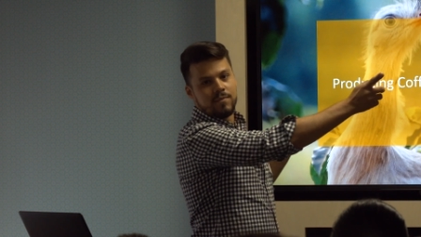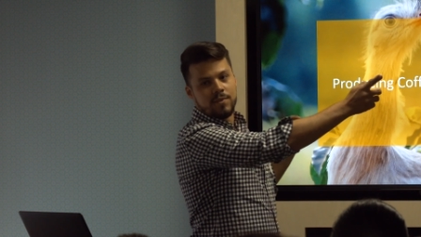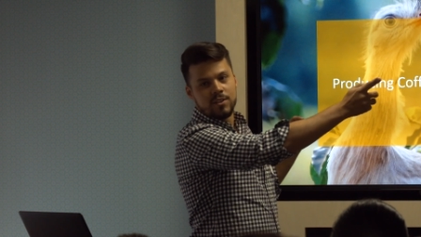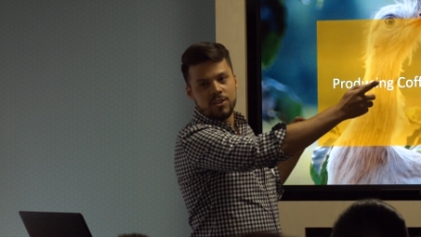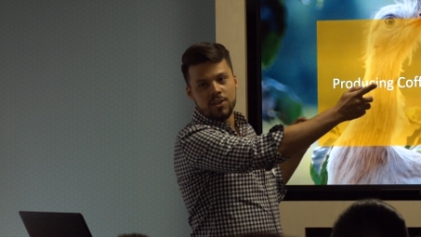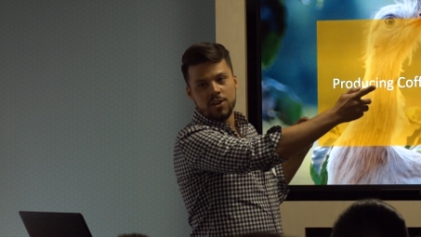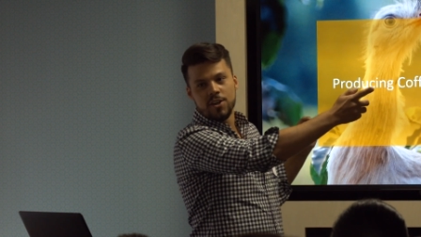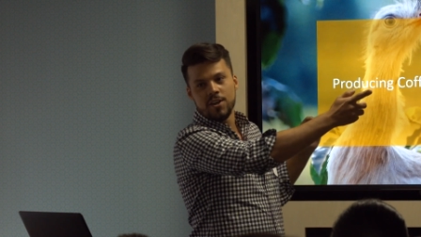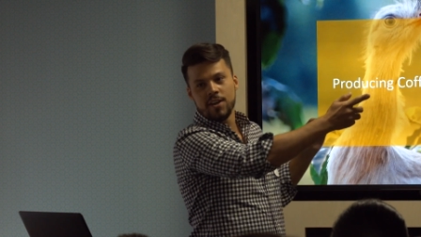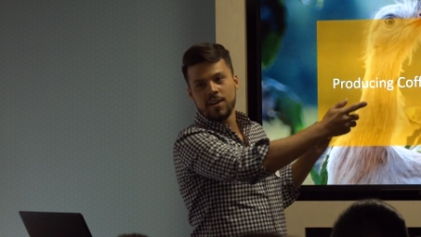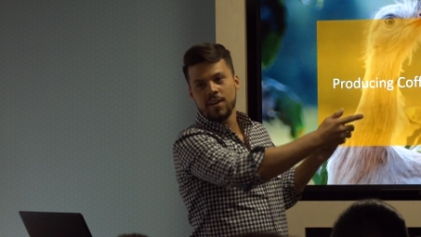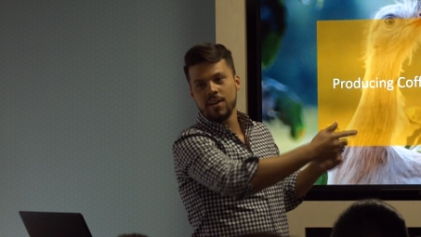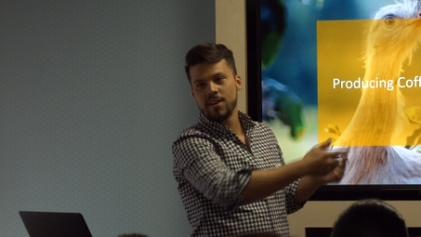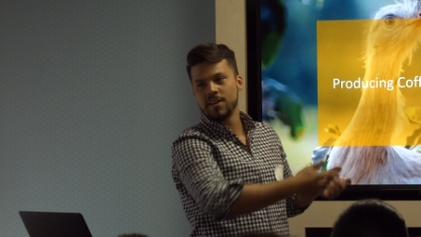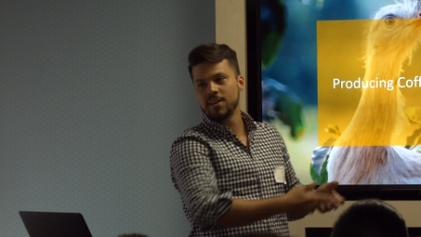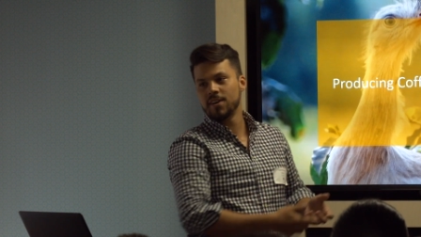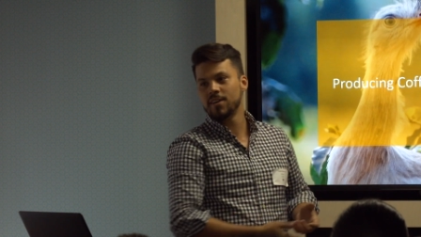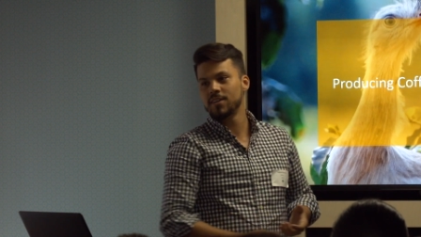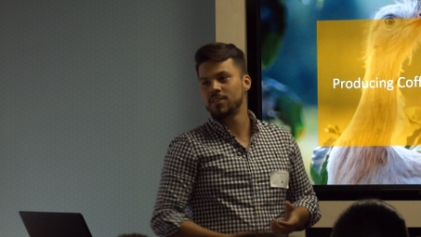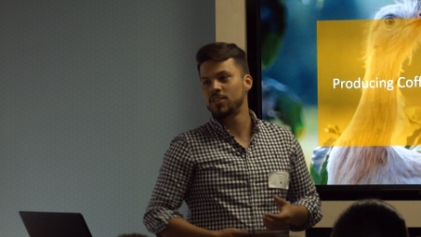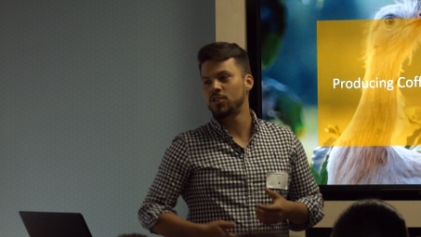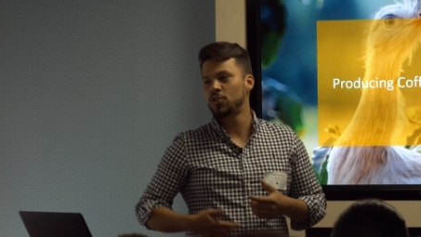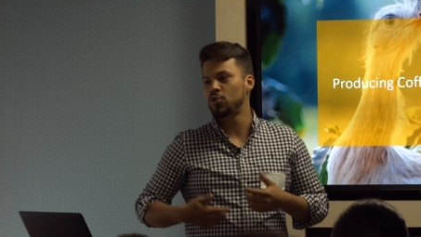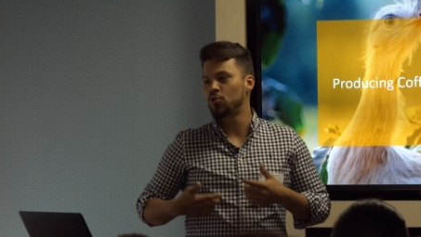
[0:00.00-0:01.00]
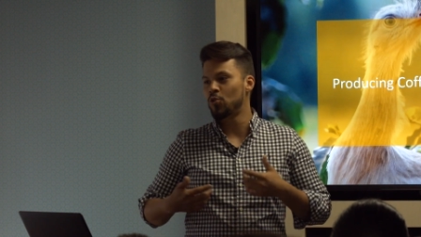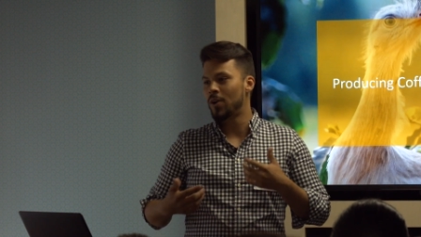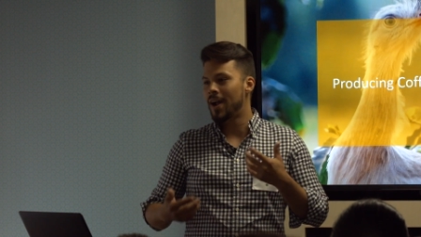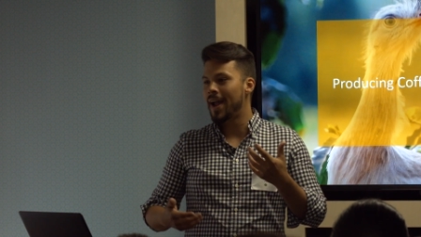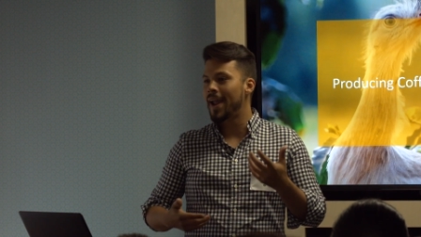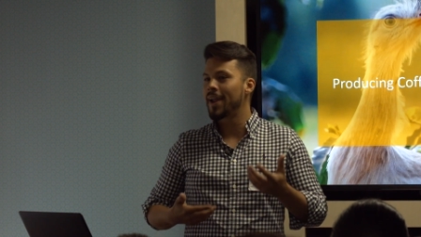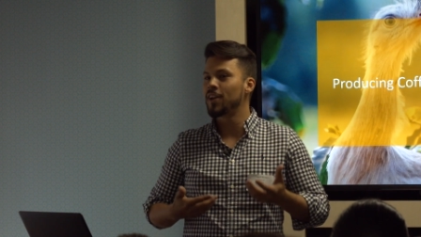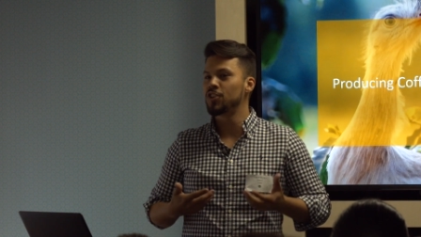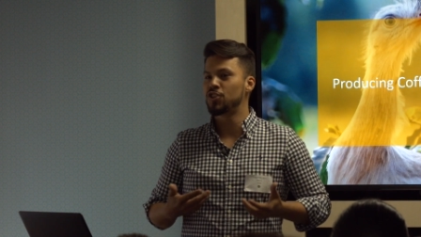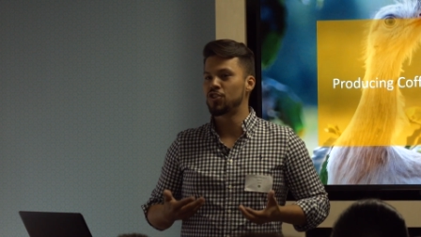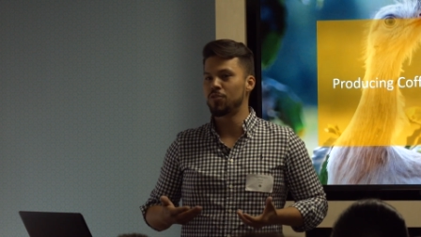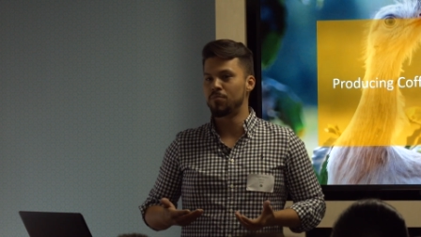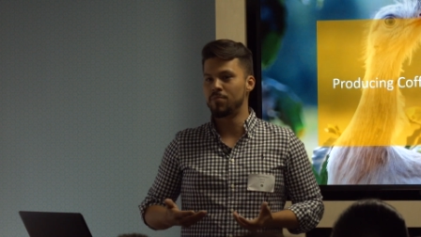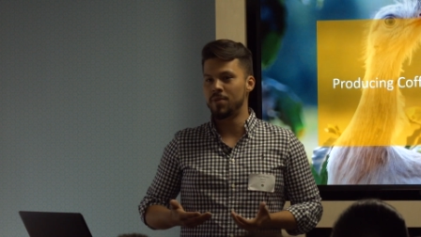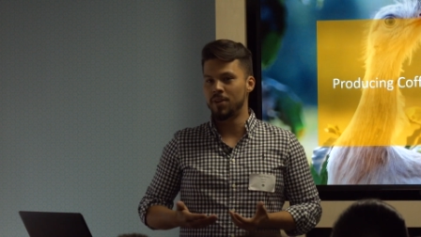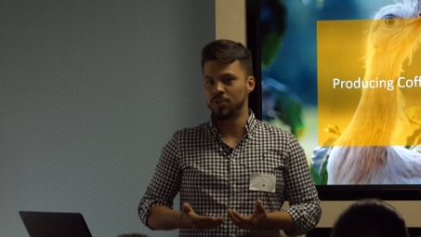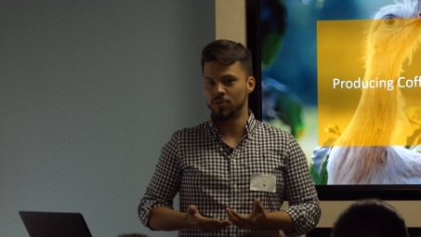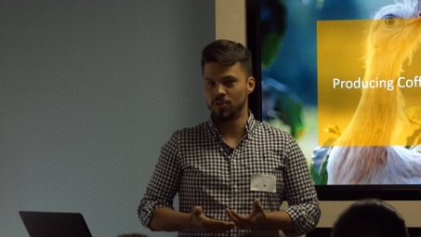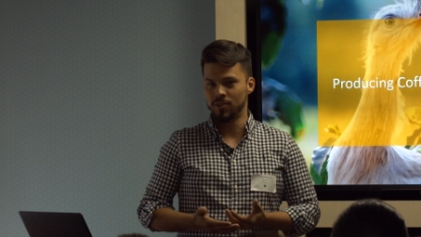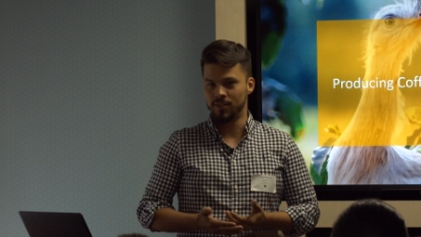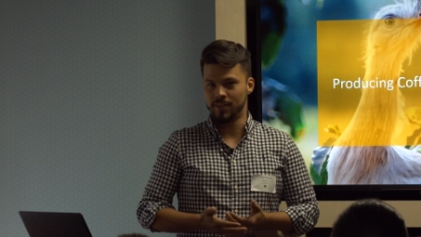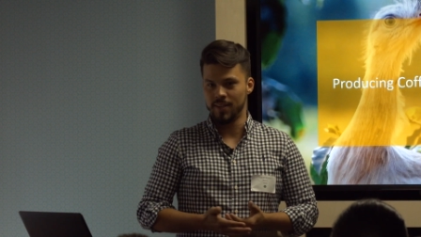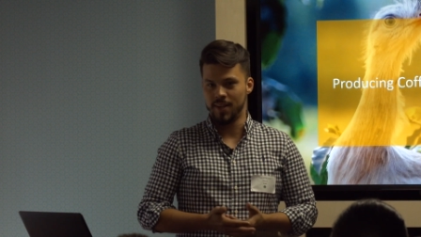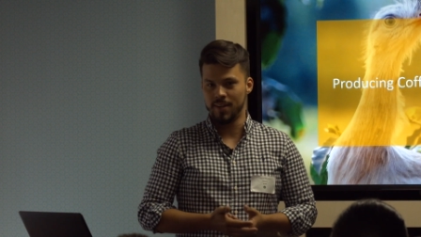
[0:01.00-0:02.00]
30 years trying to be
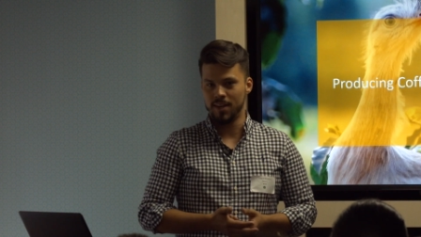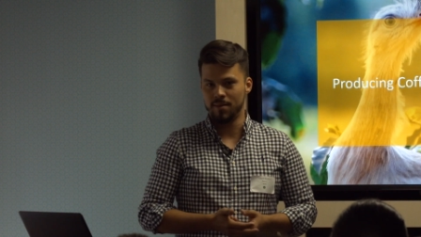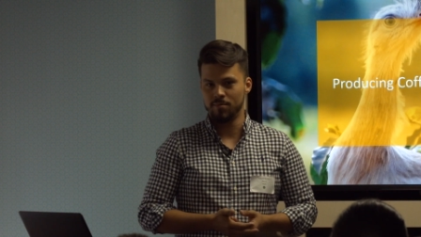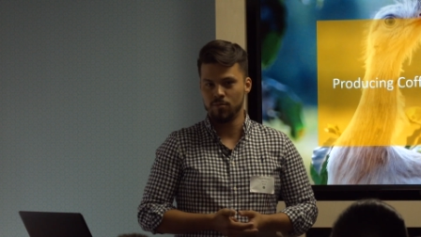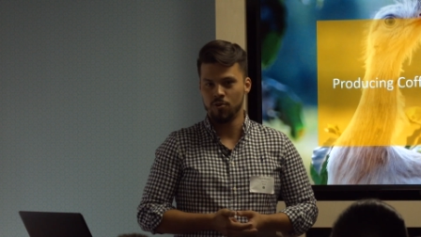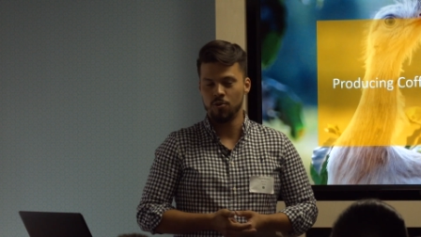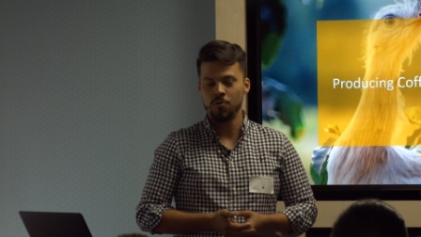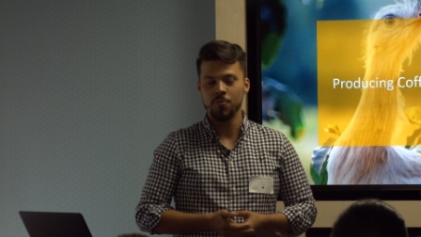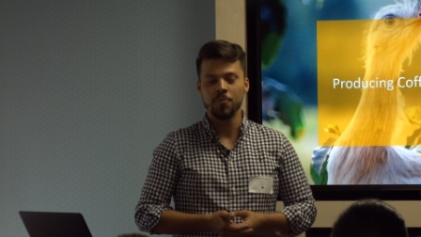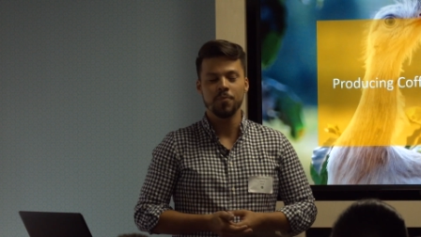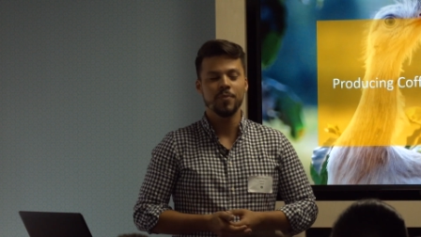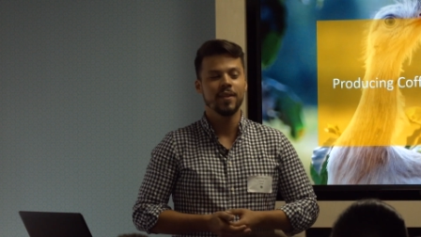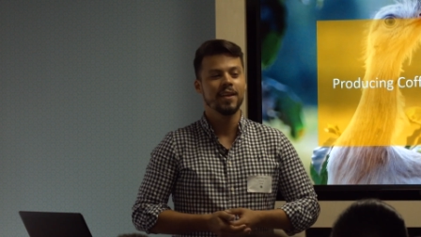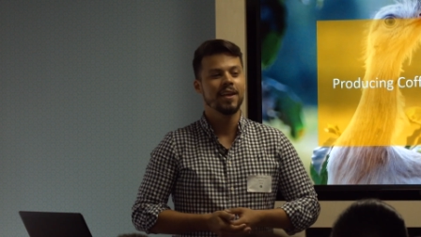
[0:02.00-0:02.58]
sustainable,